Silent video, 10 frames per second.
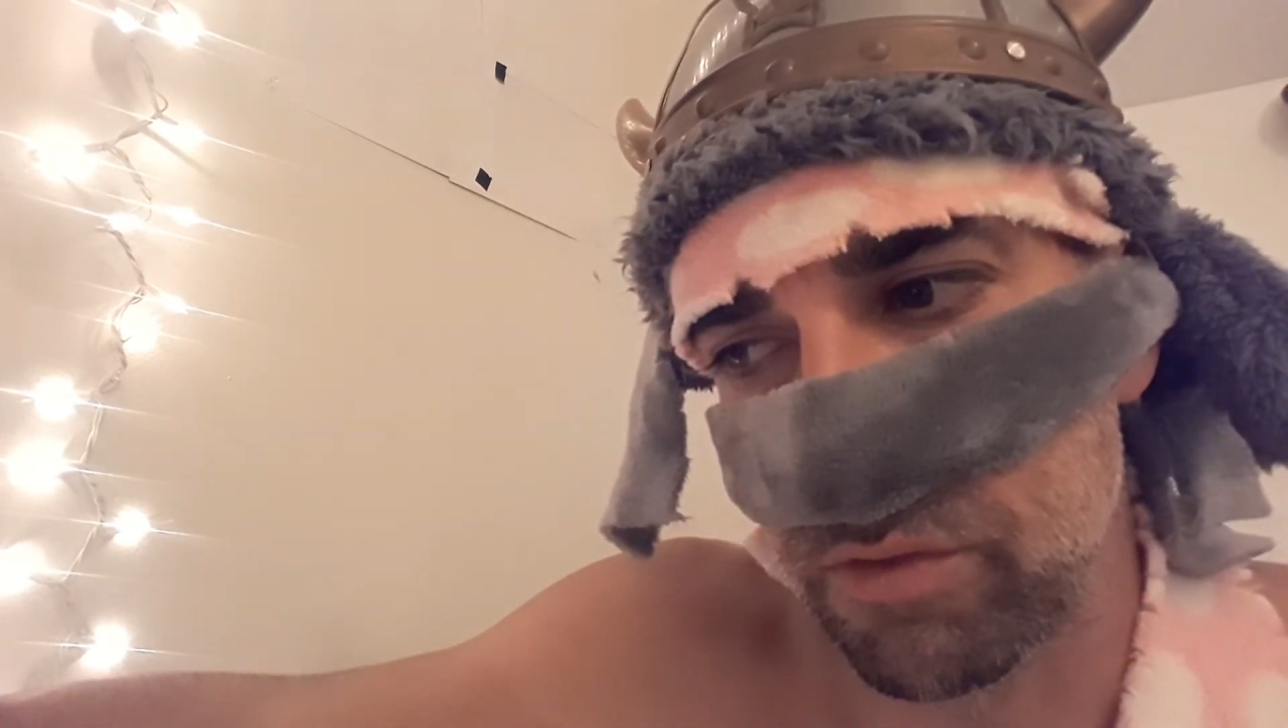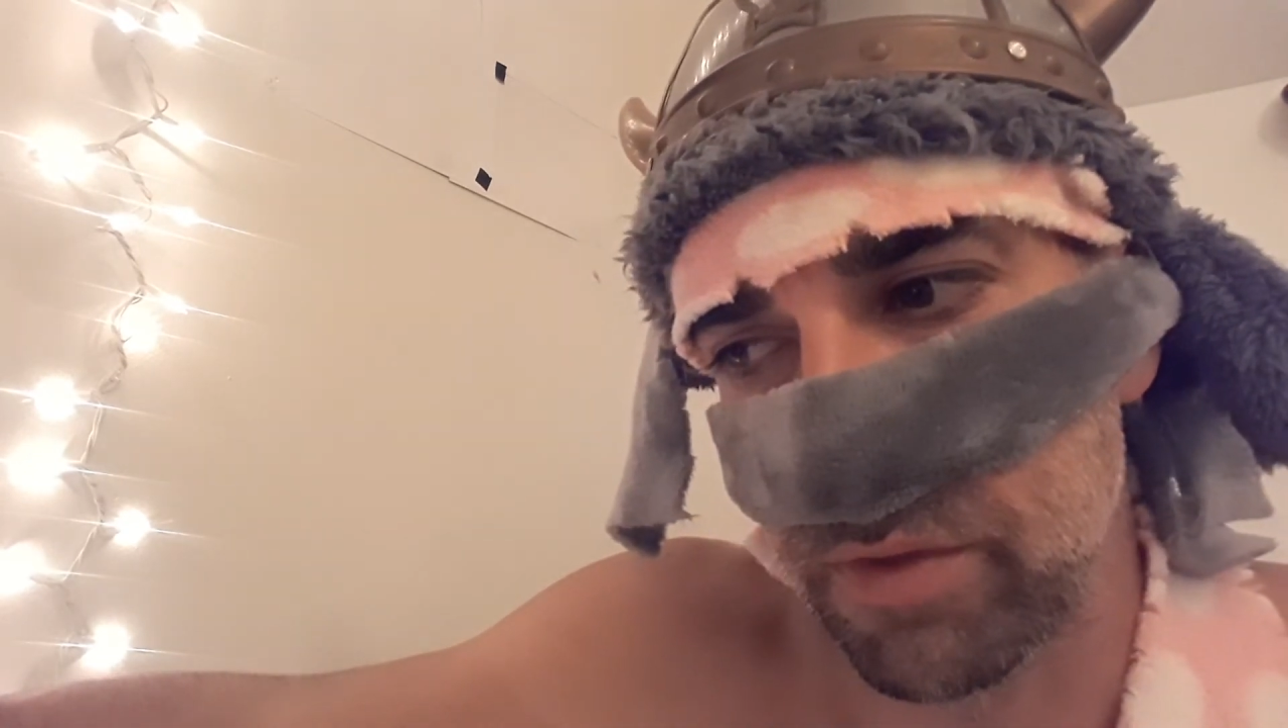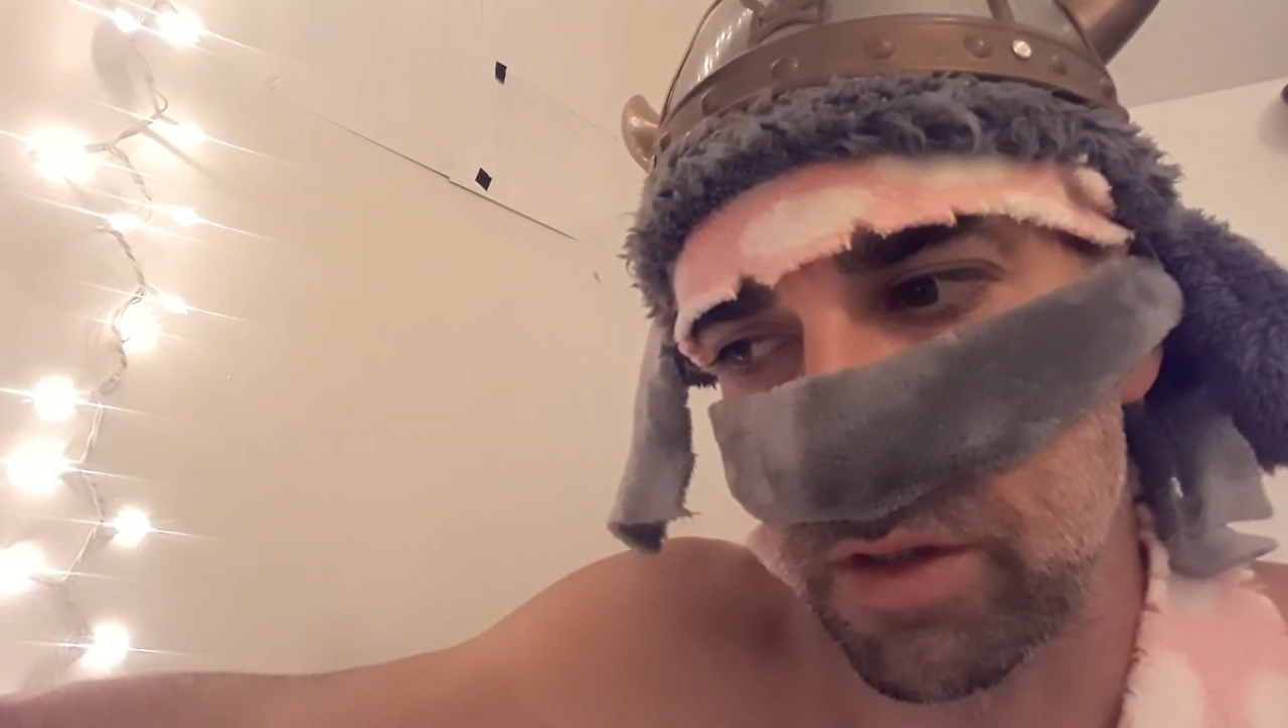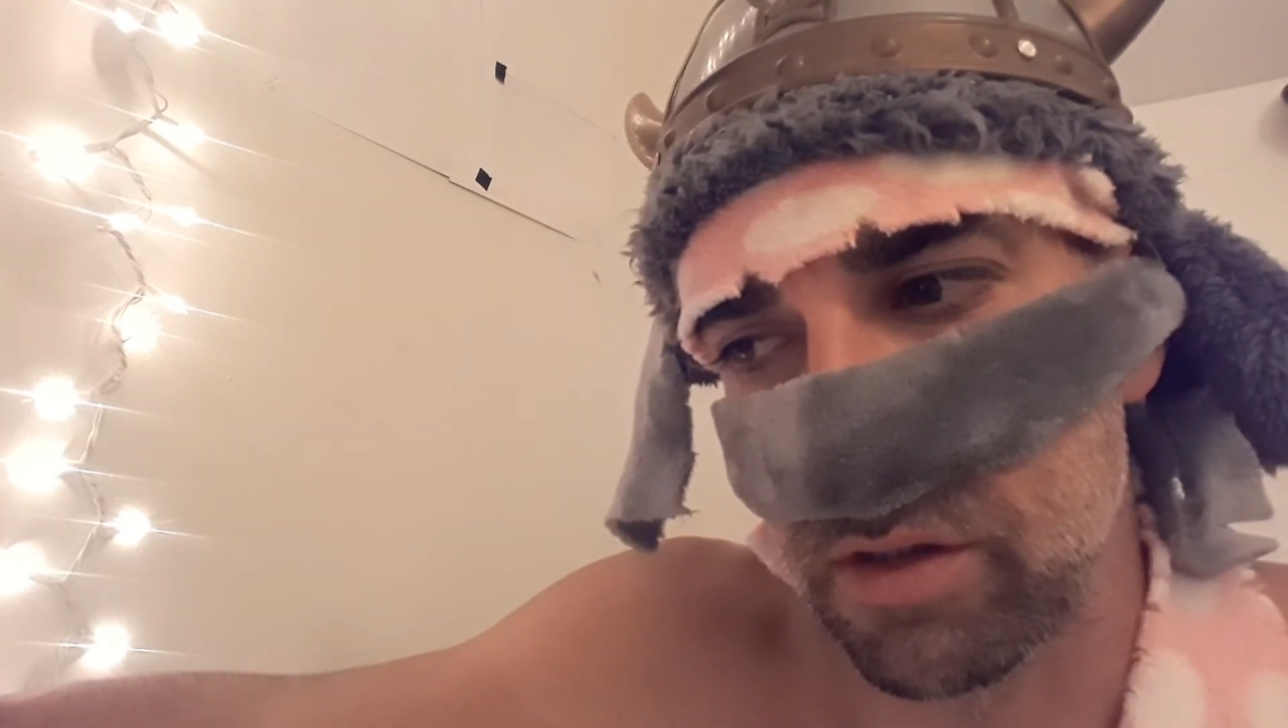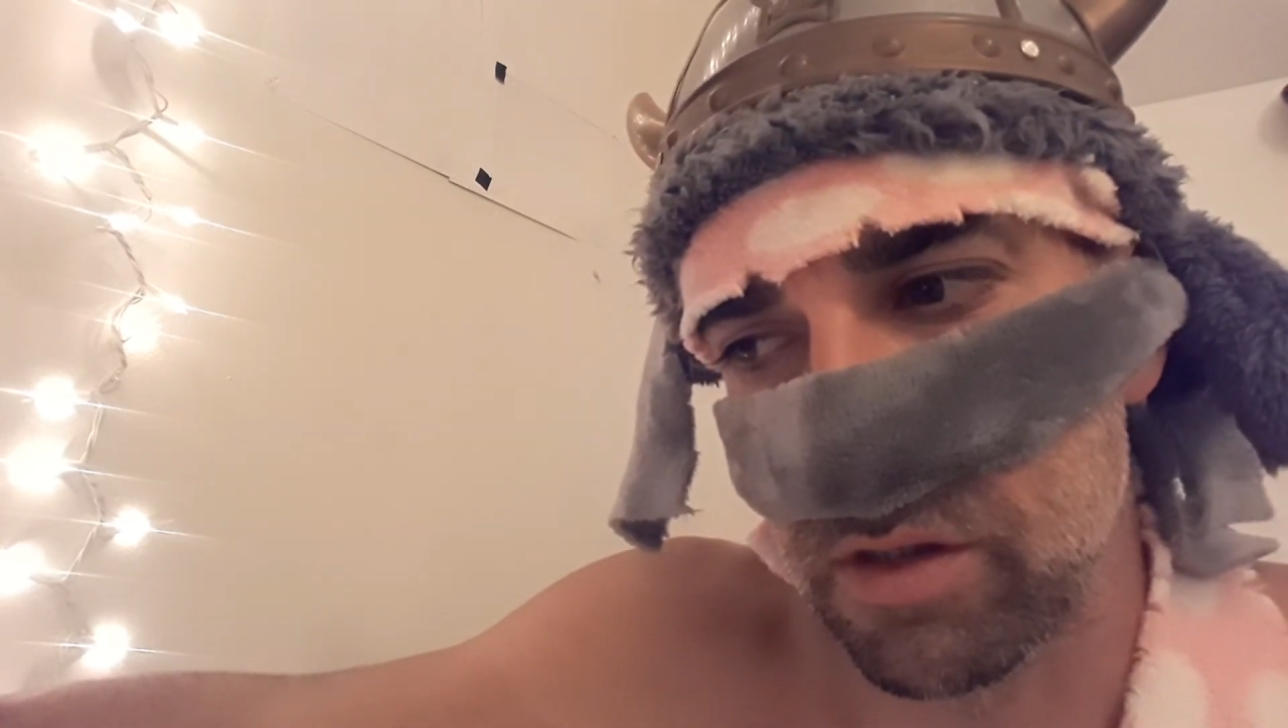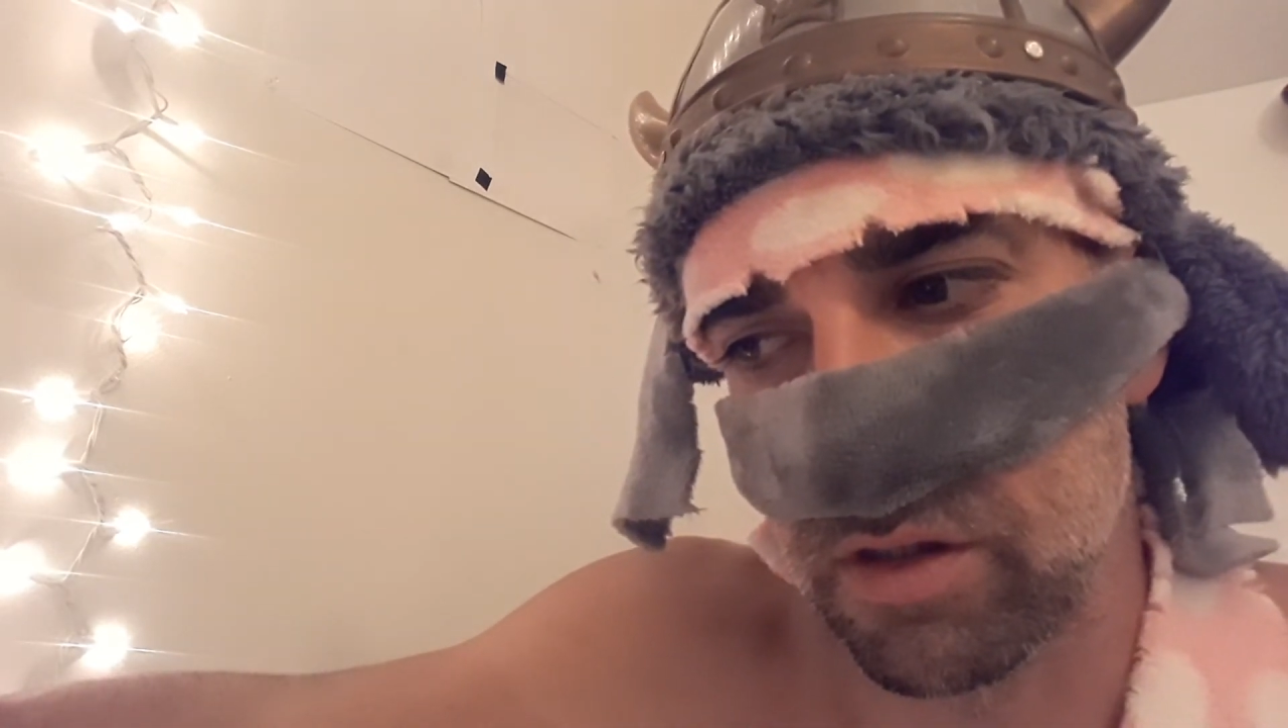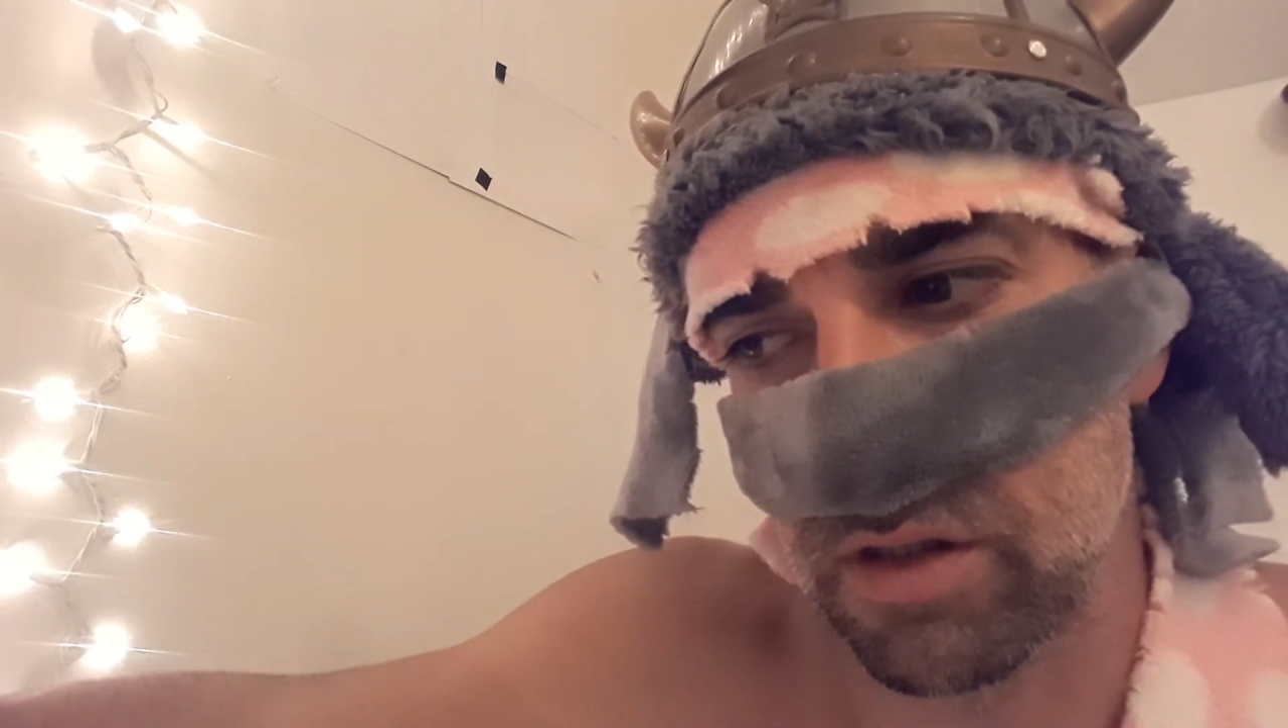reach this